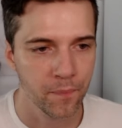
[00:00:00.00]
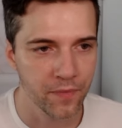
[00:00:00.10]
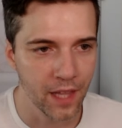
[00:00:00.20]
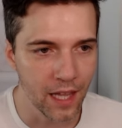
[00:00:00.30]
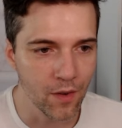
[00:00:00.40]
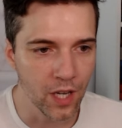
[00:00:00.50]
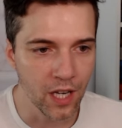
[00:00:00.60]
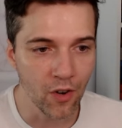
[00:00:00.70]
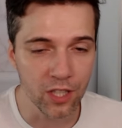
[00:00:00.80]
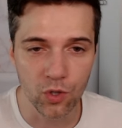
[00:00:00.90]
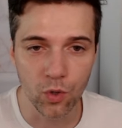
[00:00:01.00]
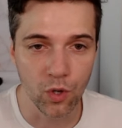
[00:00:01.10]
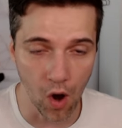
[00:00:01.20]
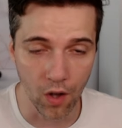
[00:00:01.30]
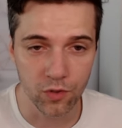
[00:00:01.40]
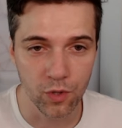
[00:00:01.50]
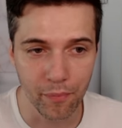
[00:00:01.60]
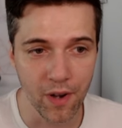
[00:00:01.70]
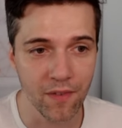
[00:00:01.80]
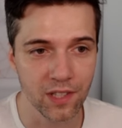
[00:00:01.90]
In order to go to the
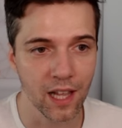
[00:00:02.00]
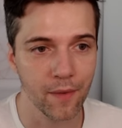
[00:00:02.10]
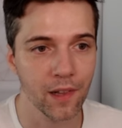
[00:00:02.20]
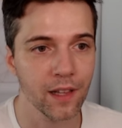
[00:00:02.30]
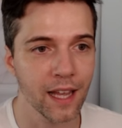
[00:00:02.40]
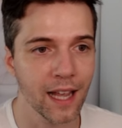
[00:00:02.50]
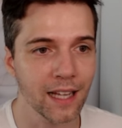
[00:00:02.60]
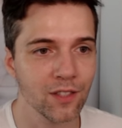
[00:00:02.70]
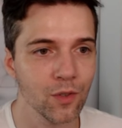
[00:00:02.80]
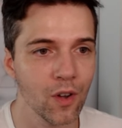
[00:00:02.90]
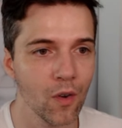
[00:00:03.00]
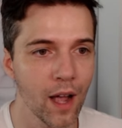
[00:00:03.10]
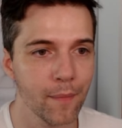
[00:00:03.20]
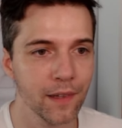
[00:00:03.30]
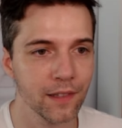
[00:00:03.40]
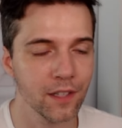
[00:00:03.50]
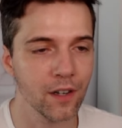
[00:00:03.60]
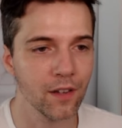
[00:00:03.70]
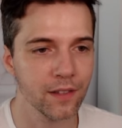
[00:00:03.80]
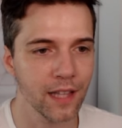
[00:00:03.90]
previous level, it has to go up,
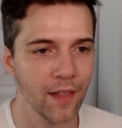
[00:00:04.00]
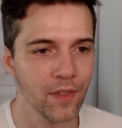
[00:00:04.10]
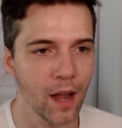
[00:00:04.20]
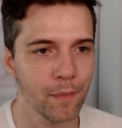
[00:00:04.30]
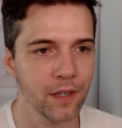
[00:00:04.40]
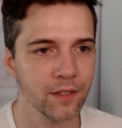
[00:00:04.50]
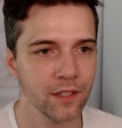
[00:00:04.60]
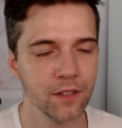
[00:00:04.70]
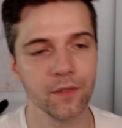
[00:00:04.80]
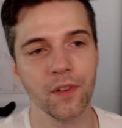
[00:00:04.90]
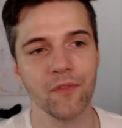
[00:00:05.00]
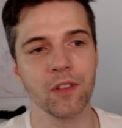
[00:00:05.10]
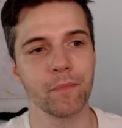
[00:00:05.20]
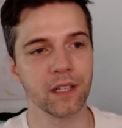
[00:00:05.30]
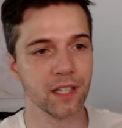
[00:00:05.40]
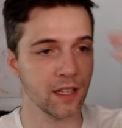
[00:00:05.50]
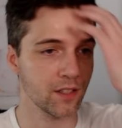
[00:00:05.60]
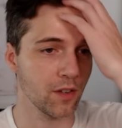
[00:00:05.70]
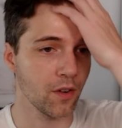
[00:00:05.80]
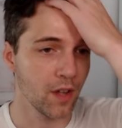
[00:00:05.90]
that number, 15%.
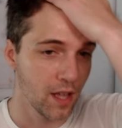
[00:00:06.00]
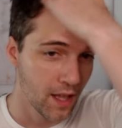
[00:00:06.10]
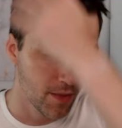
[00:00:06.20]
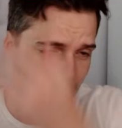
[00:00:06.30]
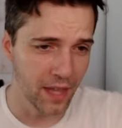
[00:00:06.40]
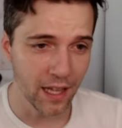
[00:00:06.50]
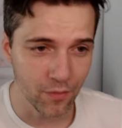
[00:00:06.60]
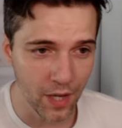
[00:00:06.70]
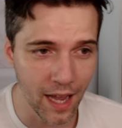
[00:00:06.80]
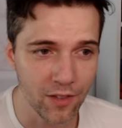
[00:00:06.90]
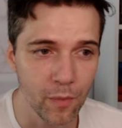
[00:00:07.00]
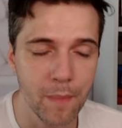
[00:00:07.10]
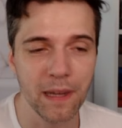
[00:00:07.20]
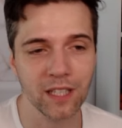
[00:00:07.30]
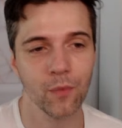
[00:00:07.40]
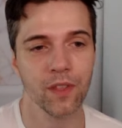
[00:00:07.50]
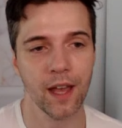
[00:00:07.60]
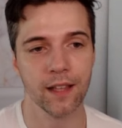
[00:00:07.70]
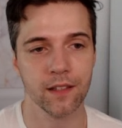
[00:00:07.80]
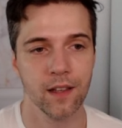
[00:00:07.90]
So that we had to be patient with
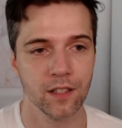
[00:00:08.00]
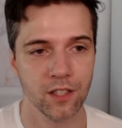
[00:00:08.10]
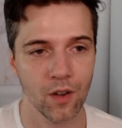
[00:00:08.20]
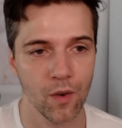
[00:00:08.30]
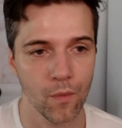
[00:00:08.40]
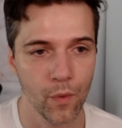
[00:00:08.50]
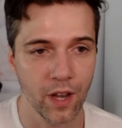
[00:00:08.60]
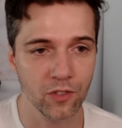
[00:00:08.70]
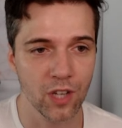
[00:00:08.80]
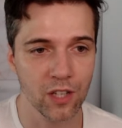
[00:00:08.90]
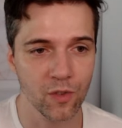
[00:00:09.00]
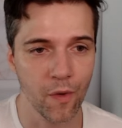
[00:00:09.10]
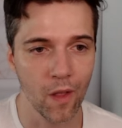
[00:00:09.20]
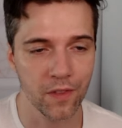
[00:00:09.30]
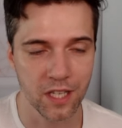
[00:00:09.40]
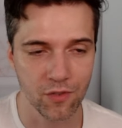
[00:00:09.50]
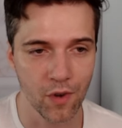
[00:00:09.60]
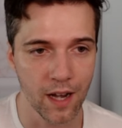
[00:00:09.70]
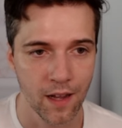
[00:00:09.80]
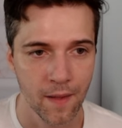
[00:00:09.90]
that. So we continue to follow this
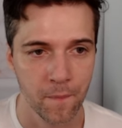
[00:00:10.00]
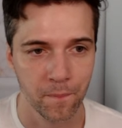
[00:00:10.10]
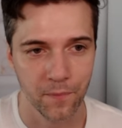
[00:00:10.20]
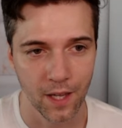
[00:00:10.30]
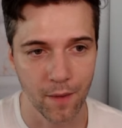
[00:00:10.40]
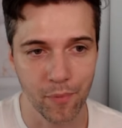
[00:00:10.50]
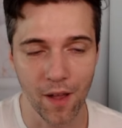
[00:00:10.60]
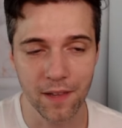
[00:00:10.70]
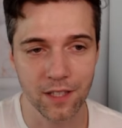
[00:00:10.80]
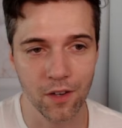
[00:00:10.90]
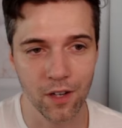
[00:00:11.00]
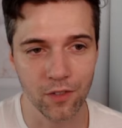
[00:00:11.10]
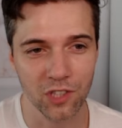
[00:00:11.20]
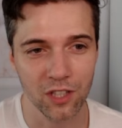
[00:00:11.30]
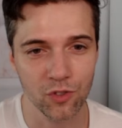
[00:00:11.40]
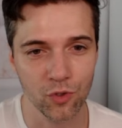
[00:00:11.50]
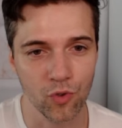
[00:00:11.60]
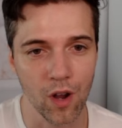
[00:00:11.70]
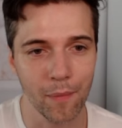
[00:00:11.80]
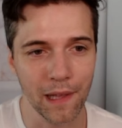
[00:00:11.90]
trend, and probably it's going to continue to
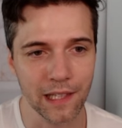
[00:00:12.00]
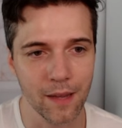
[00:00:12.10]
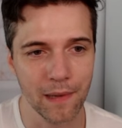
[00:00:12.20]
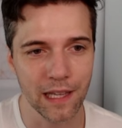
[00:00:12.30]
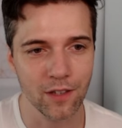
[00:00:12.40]
drop a little bit,